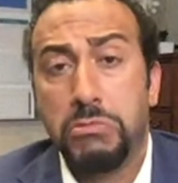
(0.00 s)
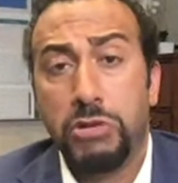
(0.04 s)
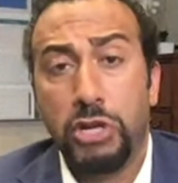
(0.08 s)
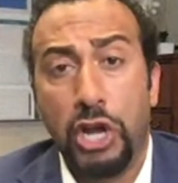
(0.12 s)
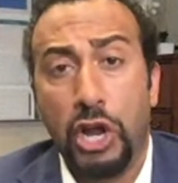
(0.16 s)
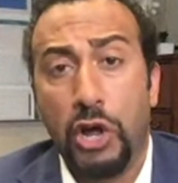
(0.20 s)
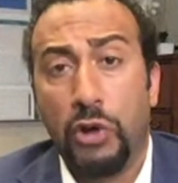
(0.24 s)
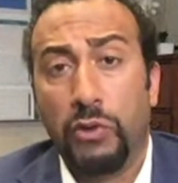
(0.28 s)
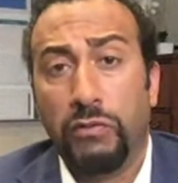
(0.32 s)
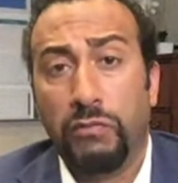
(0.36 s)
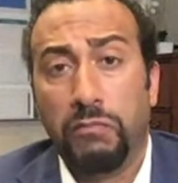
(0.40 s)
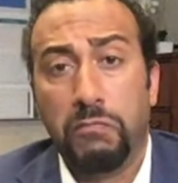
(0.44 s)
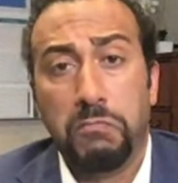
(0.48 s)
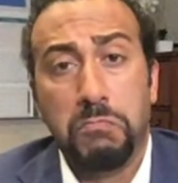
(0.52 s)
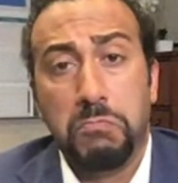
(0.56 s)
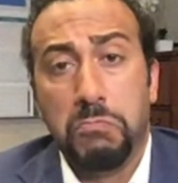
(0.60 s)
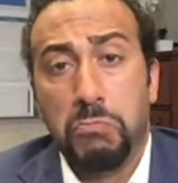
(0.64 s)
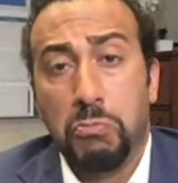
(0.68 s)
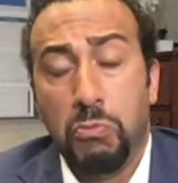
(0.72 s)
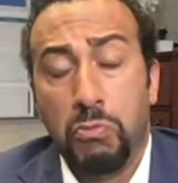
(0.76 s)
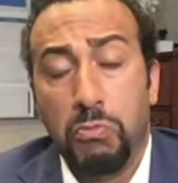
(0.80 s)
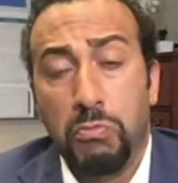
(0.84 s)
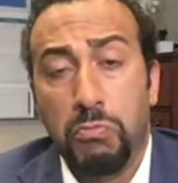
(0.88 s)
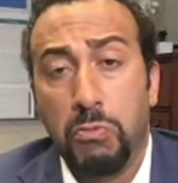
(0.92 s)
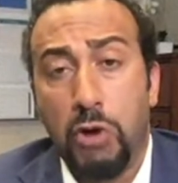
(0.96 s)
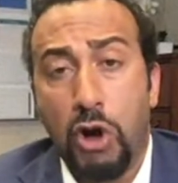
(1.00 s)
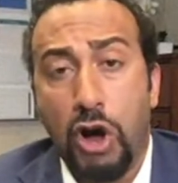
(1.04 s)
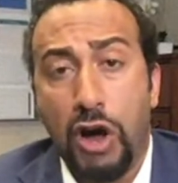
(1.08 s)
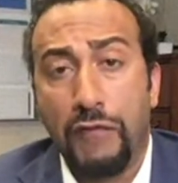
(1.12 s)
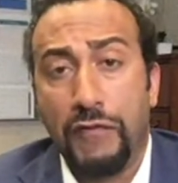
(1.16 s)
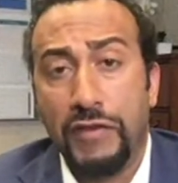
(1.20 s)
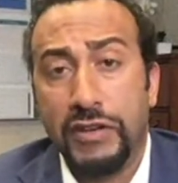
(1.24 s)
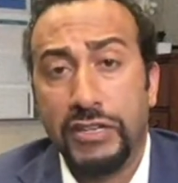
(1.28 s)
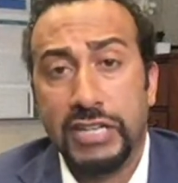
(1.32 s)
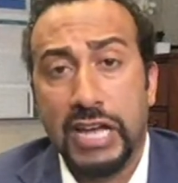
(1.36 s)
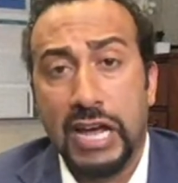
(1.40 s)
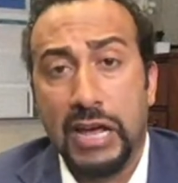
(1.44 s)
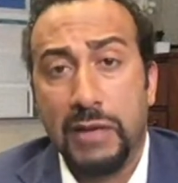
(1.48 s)
you know,
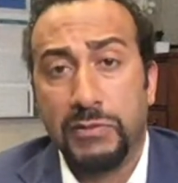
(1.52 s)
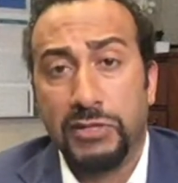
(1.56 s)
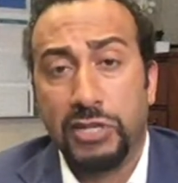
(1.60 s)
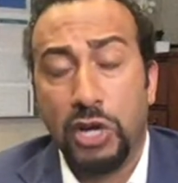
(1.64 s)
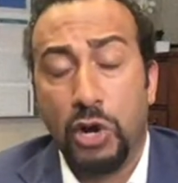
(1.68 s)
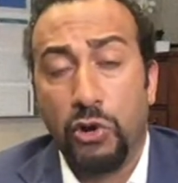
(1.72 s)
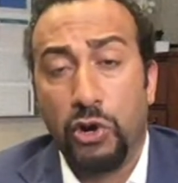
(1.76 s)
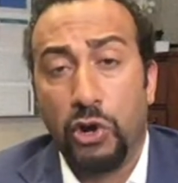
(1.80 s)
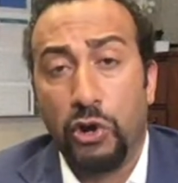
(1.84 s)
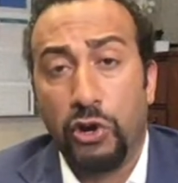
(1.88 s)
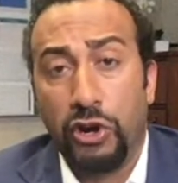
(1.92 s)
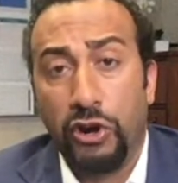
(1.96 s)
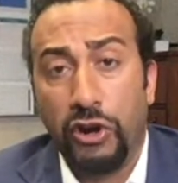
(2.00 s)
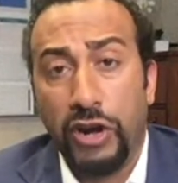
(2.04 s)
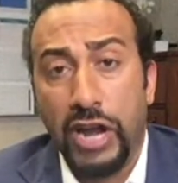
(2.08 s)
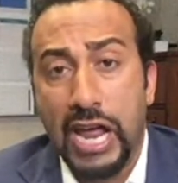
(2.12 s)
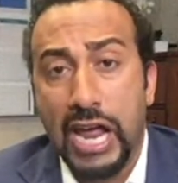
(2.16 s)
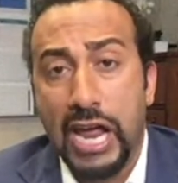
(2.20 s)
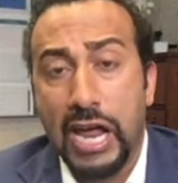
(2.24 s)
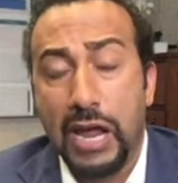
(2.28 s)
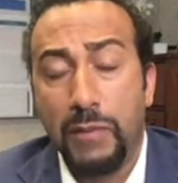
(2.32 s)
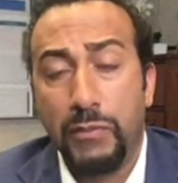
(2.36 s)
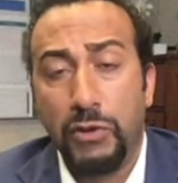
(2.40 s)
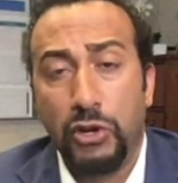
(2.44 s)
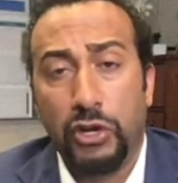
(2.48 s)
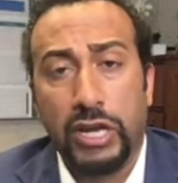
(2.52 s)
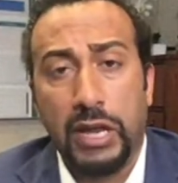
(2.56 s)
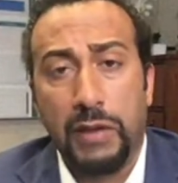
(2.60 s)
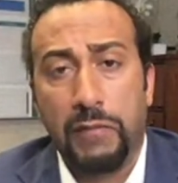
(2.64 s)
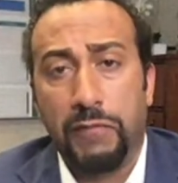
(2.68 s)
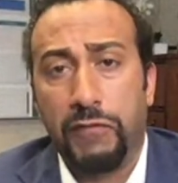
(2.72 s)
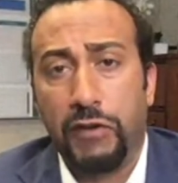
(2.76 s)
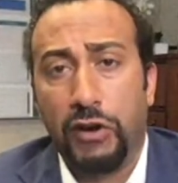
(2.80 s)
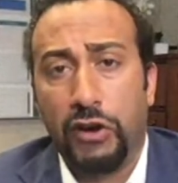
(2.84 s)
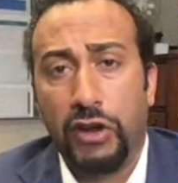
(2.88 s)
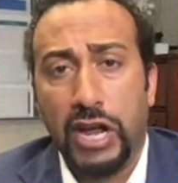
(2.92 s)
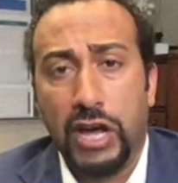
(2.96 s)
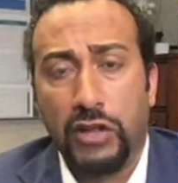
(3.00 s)
oftentimes don't know your name. You
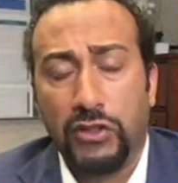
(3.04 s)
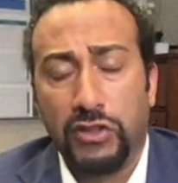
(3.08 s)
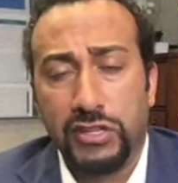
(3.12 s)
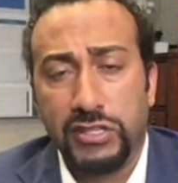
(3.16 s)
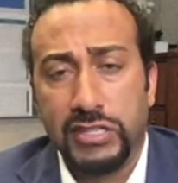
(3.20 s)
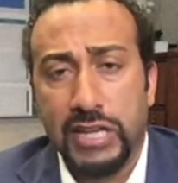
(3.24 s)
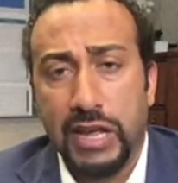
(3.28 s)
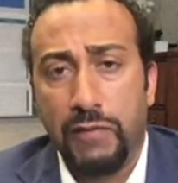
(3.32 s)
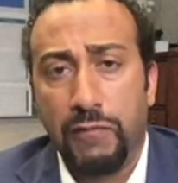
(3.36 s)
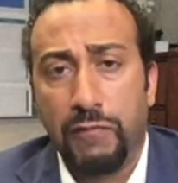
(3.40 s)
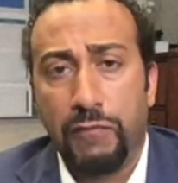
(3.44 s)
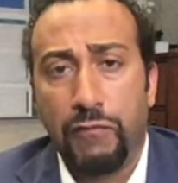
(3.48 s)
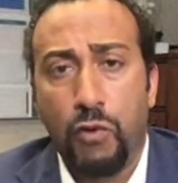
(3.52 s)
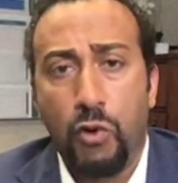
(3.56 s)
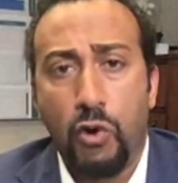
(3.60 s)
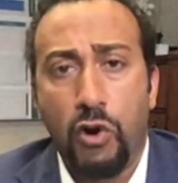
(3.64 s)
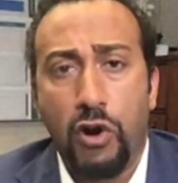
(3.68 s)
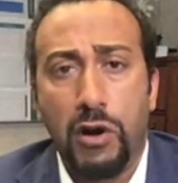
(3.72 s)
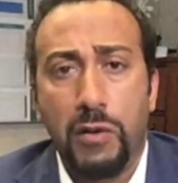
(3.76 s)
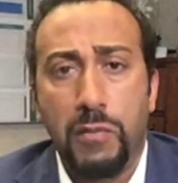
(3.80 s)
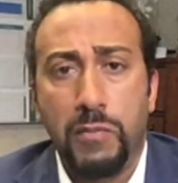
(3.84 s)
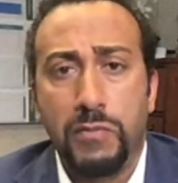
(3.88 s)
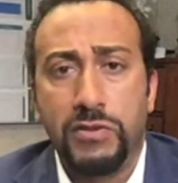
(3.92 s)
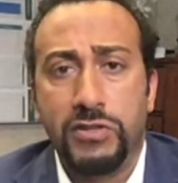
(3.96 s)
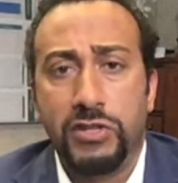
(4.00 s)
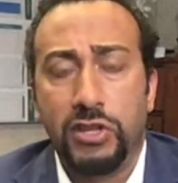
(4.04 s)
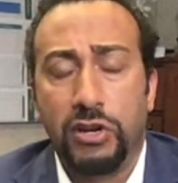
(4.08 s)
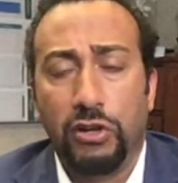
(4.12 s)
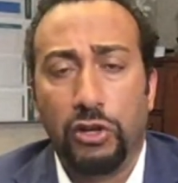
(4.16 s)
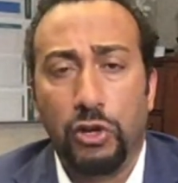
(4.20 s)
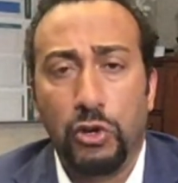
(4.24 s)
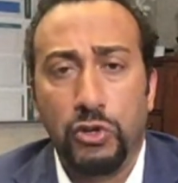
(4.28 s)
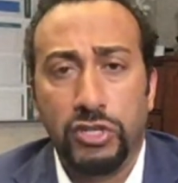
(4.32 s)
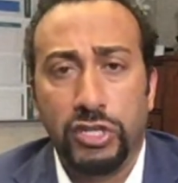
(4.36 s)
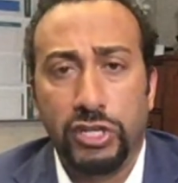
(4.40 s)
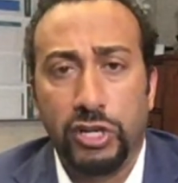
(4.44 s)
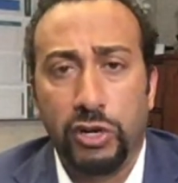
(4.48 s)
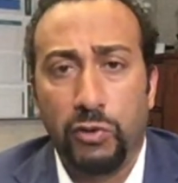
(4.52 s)
keep filling out the same forms. They're
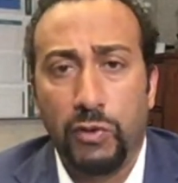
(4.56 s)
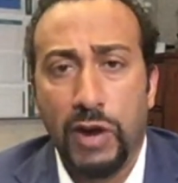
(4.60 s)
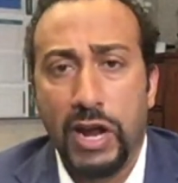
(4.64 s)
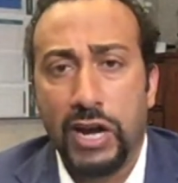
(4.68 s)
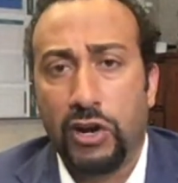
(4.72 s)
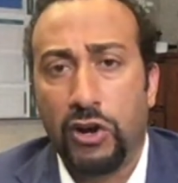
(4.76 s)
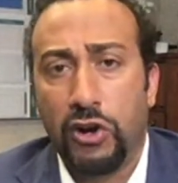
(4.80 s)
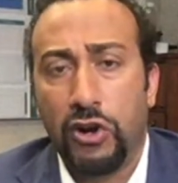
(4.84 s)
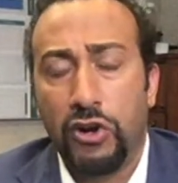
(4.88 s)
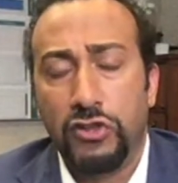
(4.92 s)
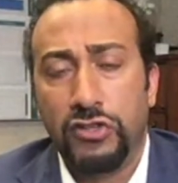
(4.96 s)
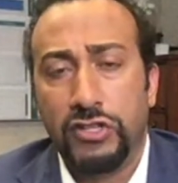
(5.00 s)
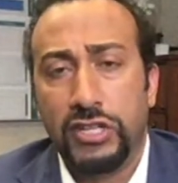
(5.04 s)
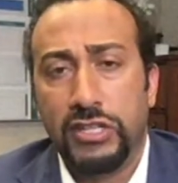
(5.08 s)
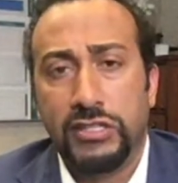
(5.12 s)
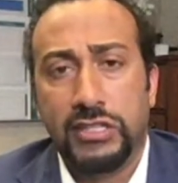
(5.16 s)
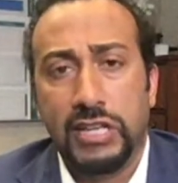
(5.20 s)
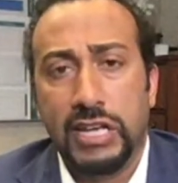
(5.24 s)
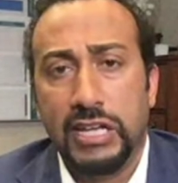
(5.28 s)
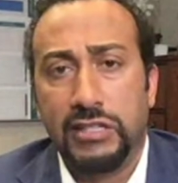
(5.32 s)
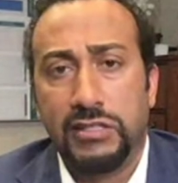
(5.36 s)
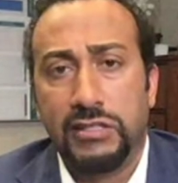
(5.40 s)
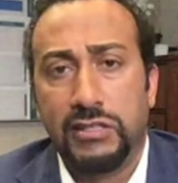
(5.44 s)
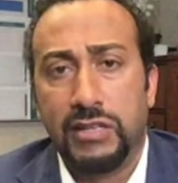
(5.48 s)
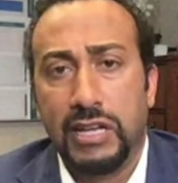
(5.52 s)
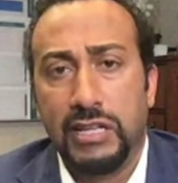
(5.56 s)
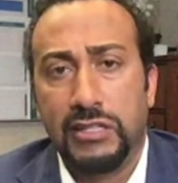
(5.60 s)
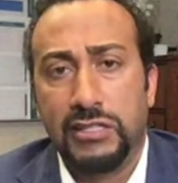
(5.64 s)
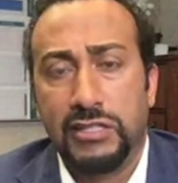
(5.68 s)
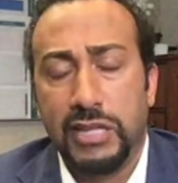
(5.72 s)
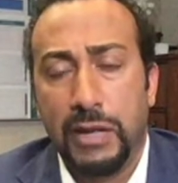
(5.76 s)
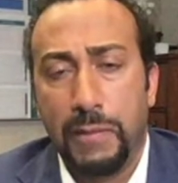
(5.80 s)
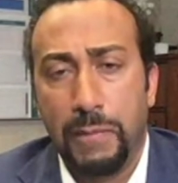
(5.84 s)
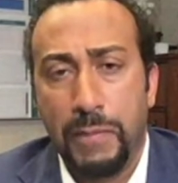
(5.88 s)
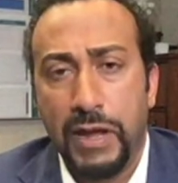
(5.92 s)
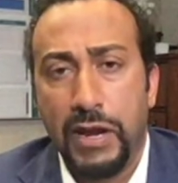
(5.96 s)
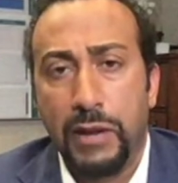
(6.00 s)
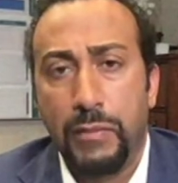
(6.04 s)
losing your records. It's it's it's
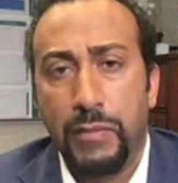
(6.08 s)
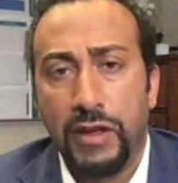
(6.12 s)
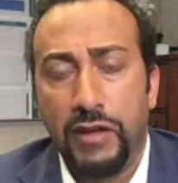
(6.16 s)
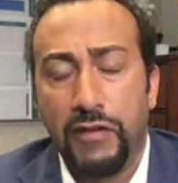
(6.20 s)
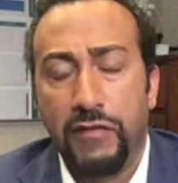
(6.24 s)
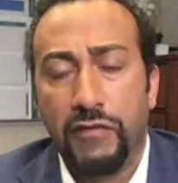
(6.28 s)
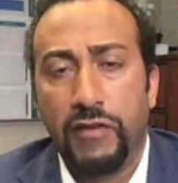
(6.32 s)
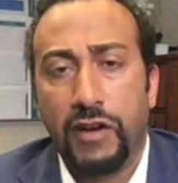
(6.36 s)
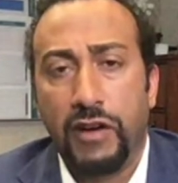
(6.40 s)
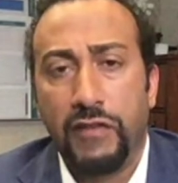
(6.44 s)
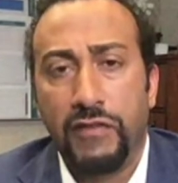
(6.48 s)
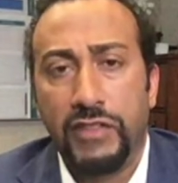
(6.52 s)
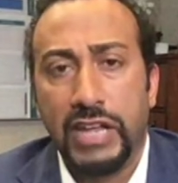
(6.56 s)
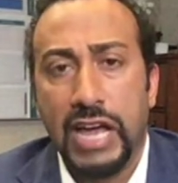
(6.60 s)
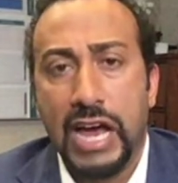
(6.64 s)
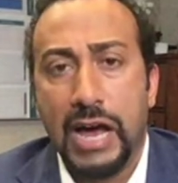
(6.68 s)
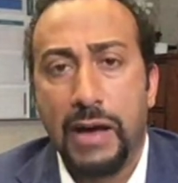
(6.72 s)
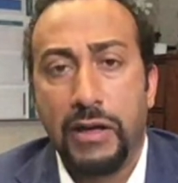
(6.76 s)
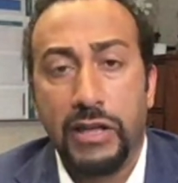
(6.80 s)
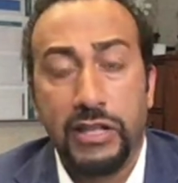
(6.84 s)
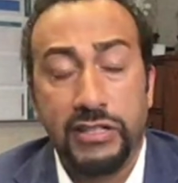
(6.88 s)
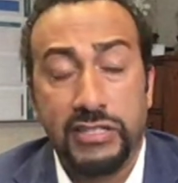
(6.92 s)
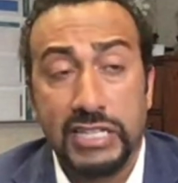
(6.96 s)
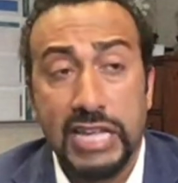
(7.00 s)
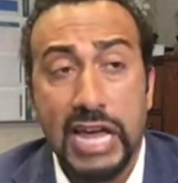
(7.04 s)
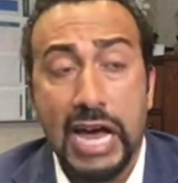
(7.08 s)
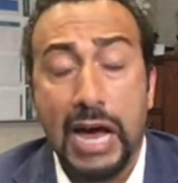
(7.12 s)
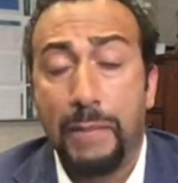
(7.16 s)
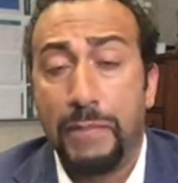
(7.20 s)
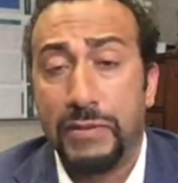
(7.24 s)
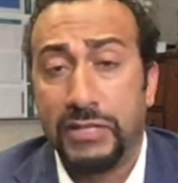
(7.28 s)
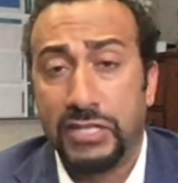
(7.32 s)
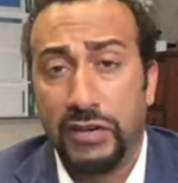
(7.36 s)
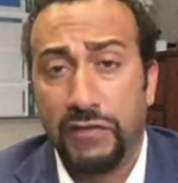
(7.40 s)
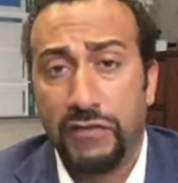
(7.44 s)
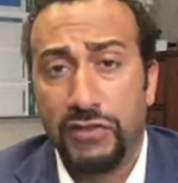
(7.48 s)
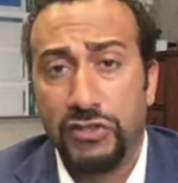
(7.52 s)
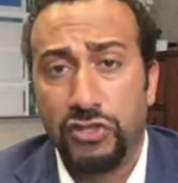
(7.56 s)
the epitome of, of the it's the
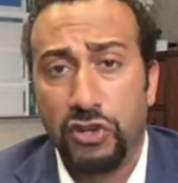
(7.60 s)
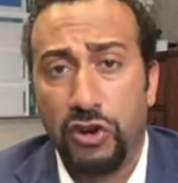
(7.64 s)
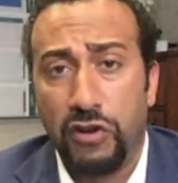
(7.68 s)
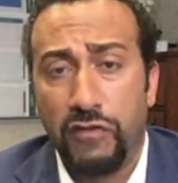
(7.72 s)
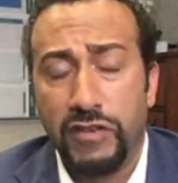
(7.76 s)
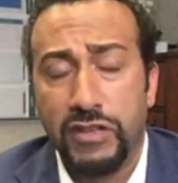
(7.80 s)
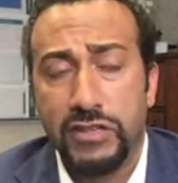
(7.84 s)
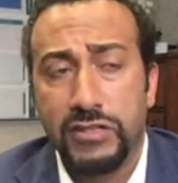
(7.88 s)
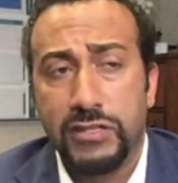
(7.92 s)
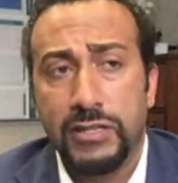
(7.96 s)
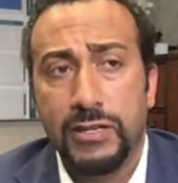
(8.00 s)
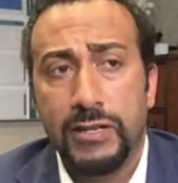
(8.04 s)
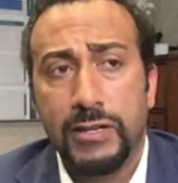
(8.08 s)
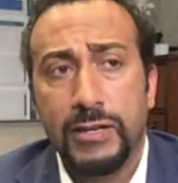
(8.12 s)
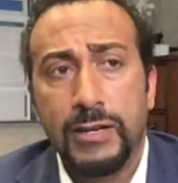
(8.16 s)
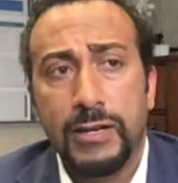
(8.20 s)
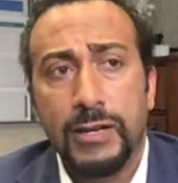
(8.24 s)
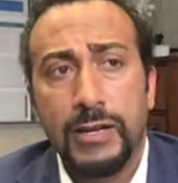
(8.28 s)
opposite of a service.